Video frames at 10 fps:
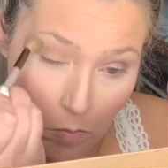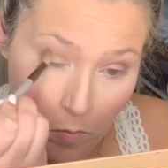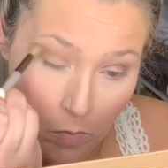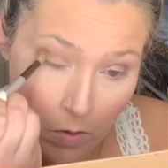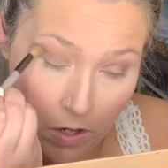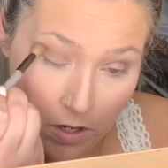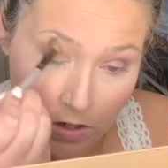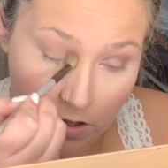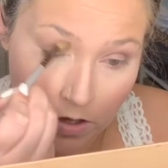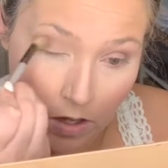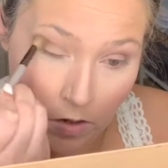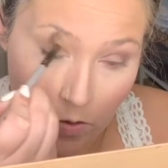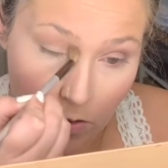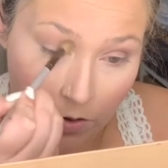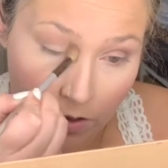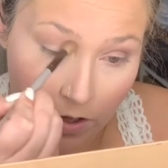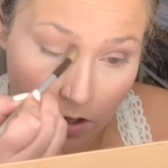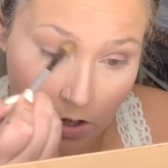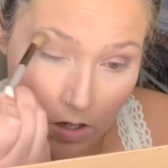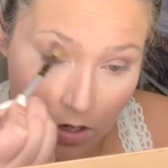blend that whole thing
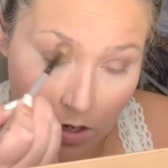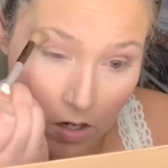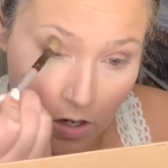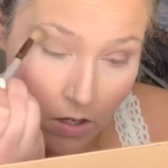in